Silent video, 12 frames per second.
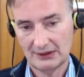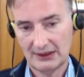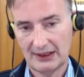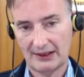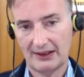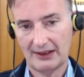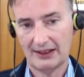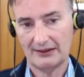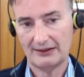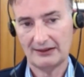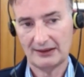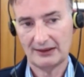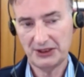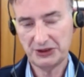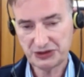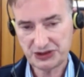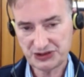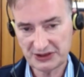And
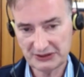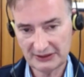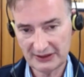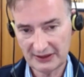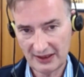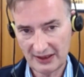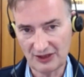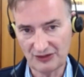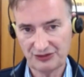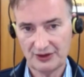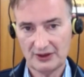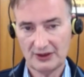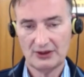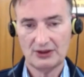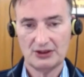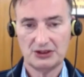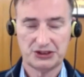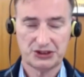interestingly enough,
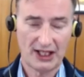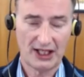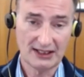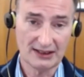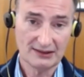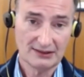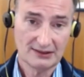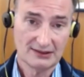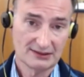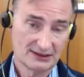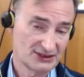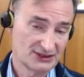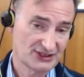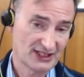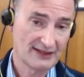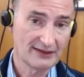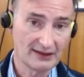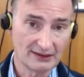China is
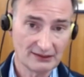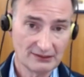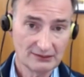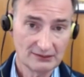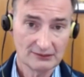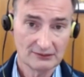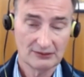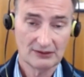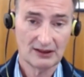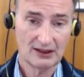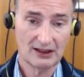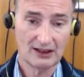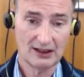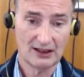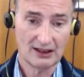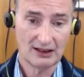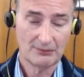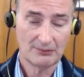sending
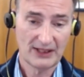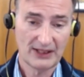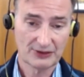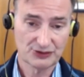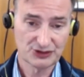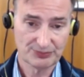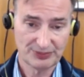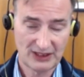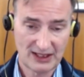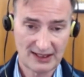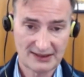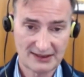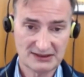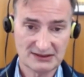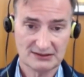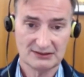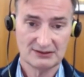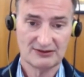medical supplies,
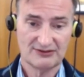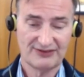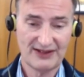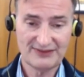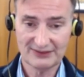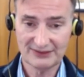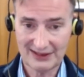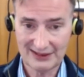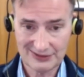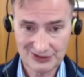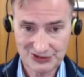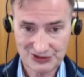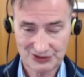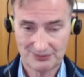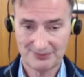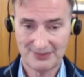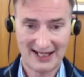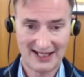ventilators,
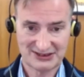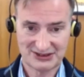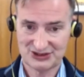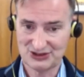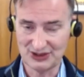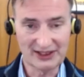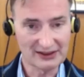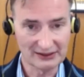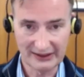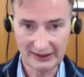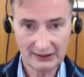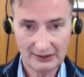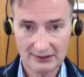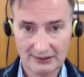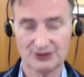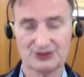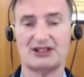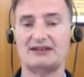masks to Italy.
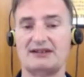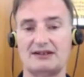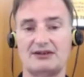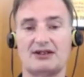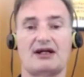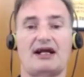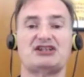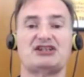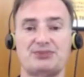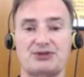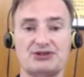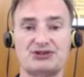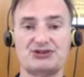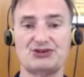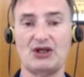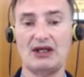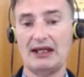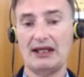They're sending their experts.
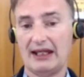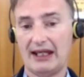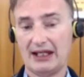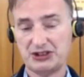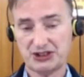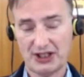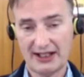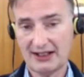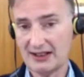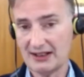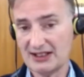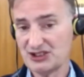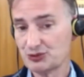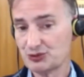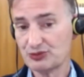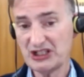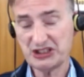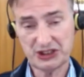Everywhere. And China is
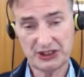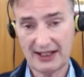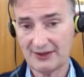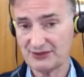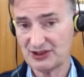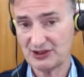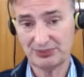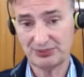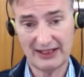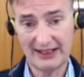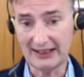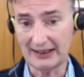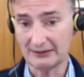reaching out to the planet